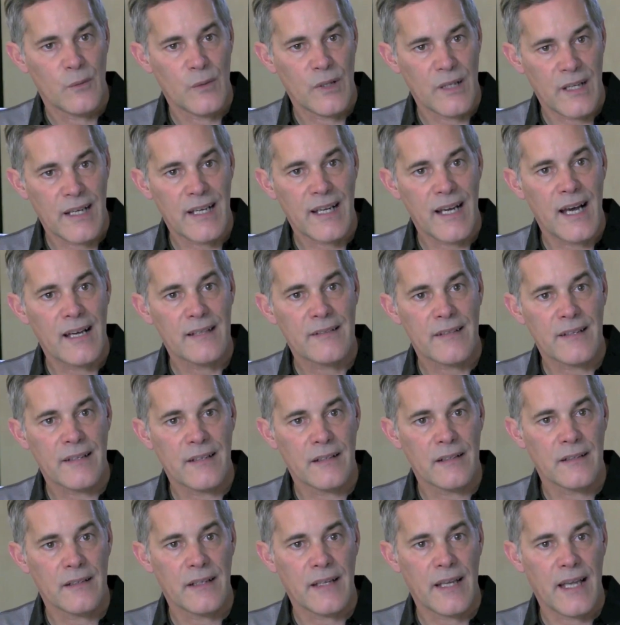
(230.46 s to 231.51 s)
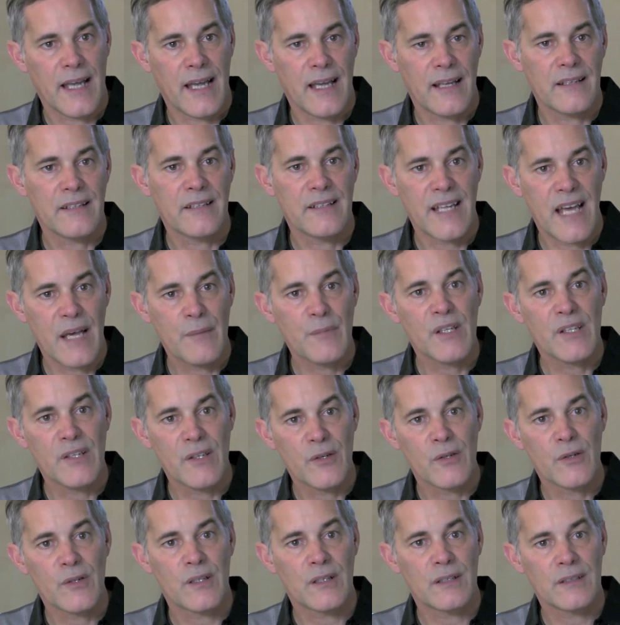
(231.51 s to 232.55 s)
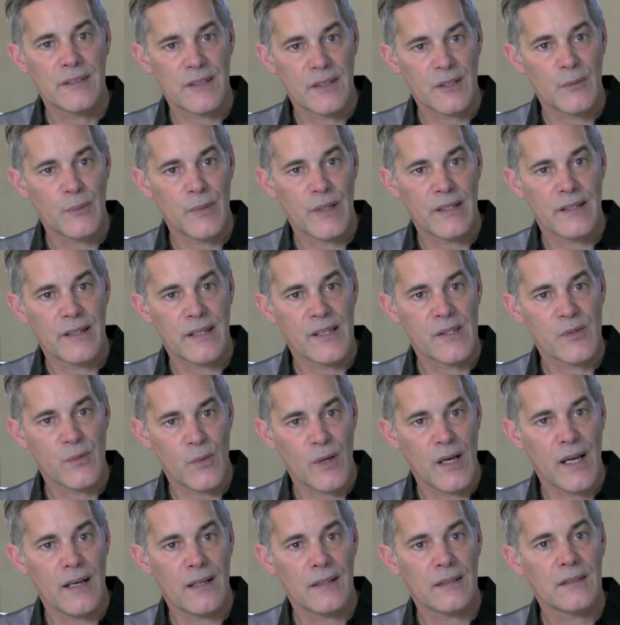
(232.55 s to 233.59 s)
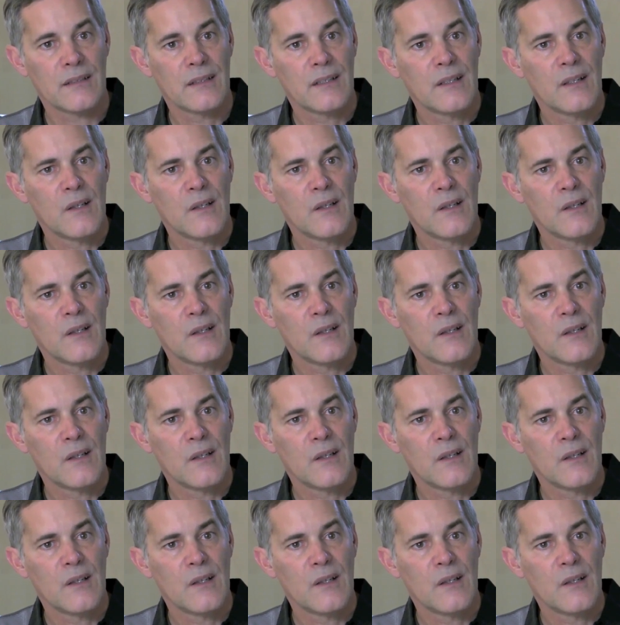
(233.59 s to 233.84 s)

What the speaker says: when I got there, and Debbie knew a little bit as well,